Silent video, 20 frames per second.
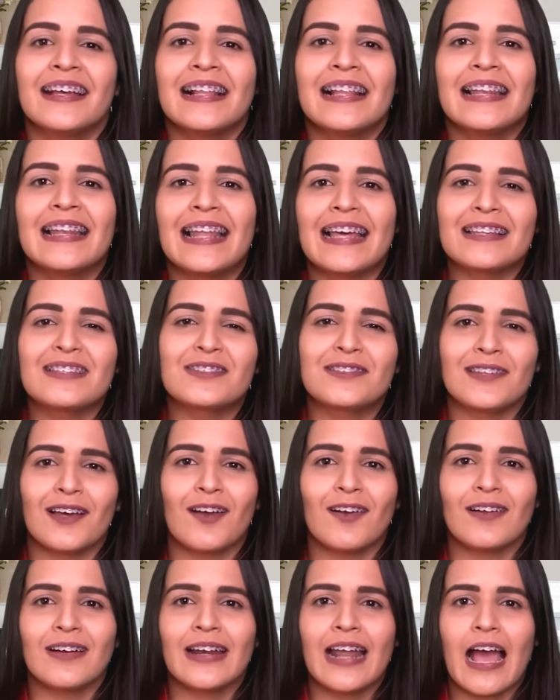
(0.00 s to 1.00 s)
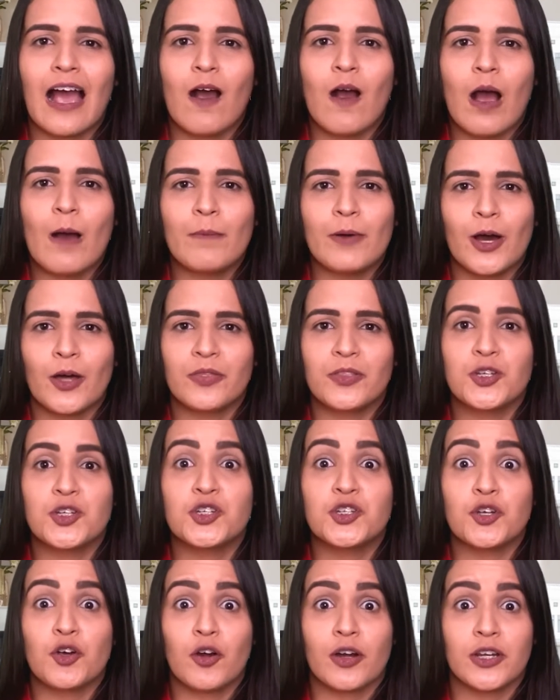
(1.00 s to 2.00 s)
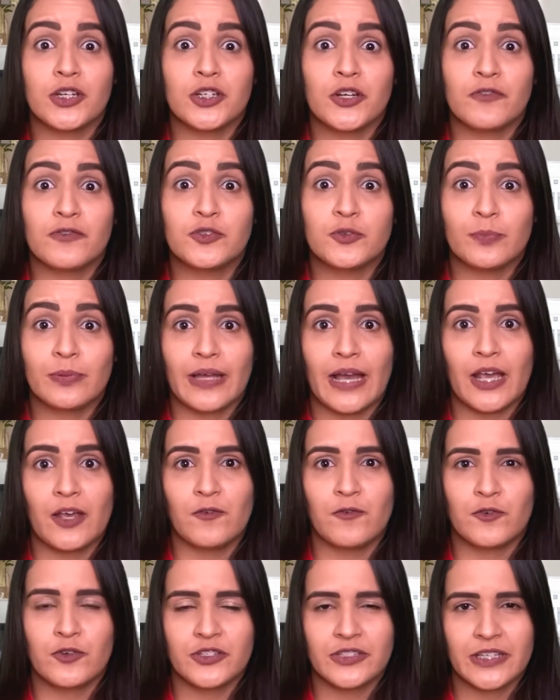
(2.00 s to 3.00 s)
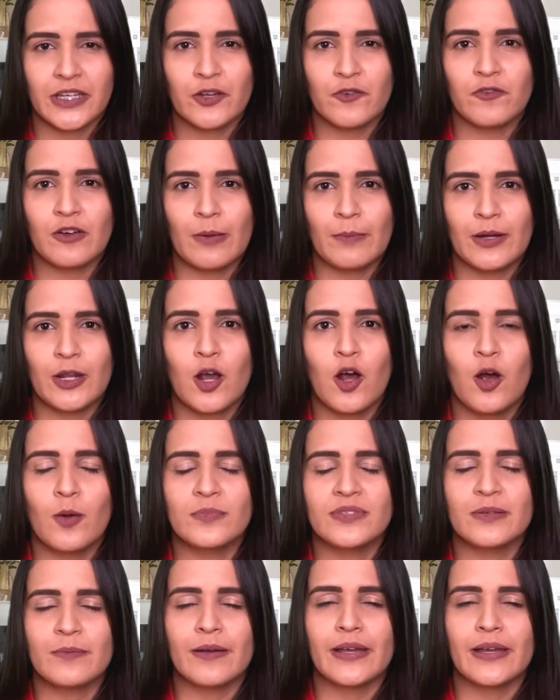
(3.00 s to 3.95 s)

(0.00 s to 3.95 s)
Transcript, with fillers: Let's talk now about the shortage of supply for single-family homes in